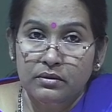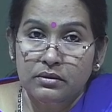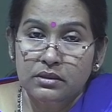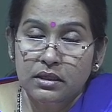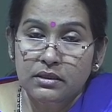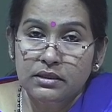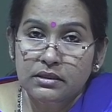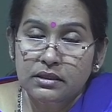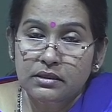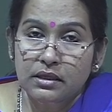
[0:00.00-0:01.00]
skills,
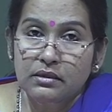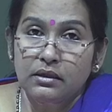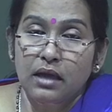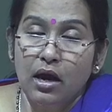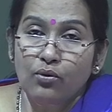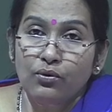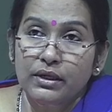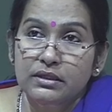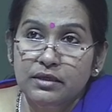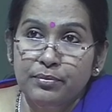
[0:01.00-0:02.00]
etc., then how to
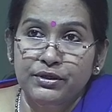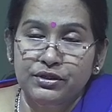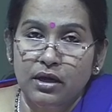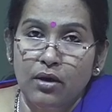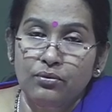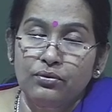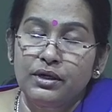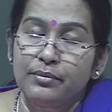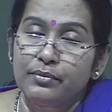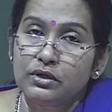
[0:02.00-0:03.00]
exhibit, how to
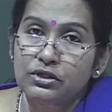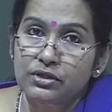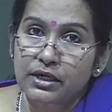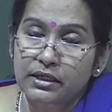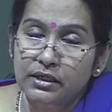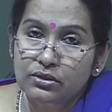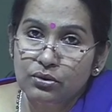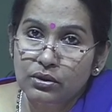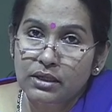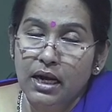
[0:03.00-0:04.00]
demonstrate it,
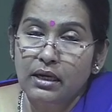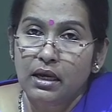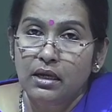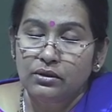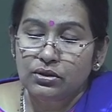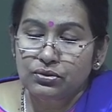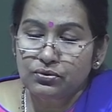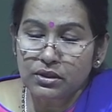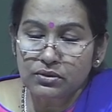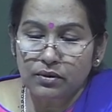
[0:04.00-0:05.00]
so that the
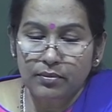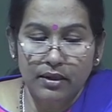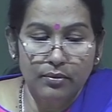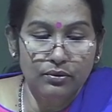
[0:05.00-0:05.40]
students will be able